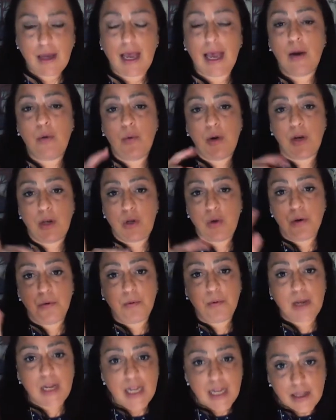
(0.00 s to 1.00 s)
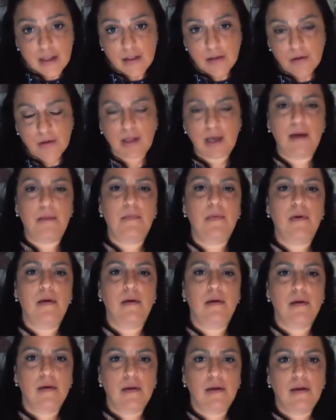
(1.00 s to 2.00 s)
and when you are reading it to them,
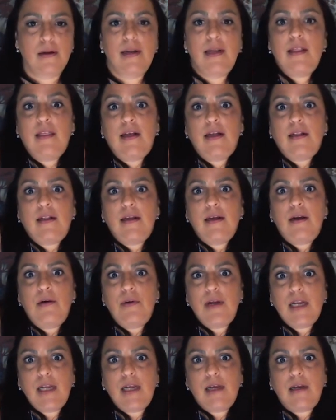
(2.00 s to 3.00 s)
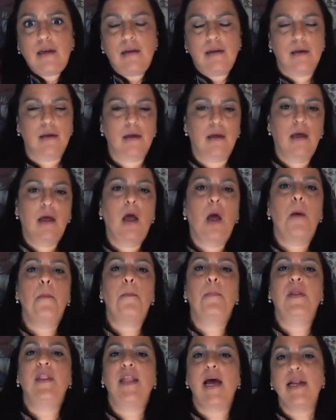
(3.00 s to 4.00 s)
they think they are reading.
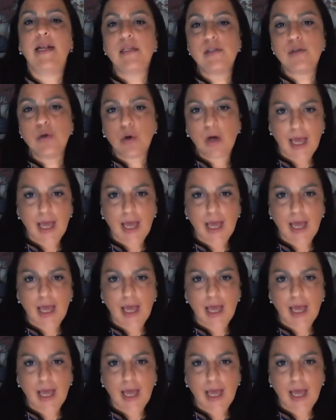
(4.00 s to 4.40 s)
But that is